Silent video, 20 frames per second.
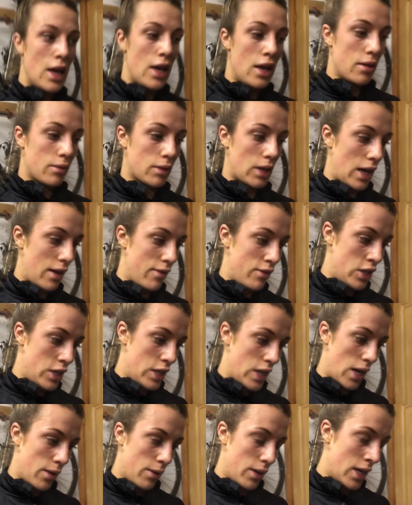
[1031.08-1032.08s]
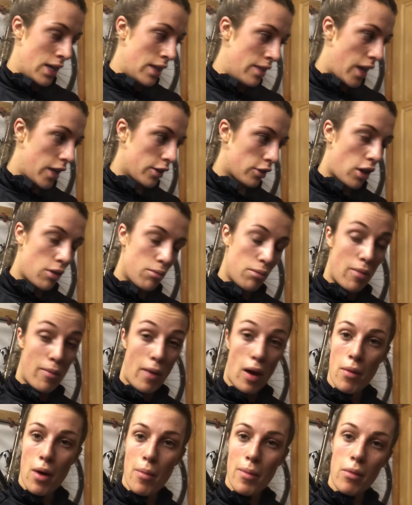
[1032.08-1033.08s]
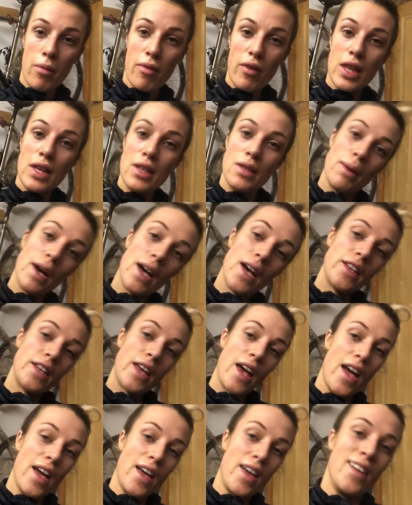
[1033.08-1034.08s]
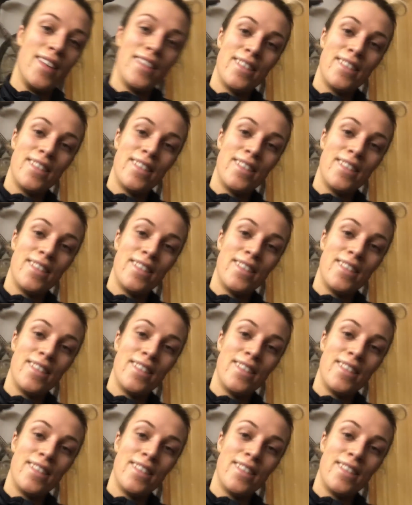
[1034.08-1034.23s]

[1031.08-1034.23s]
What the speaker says: and I'm gonna have a shower and then go and pick my mum up for the spa day.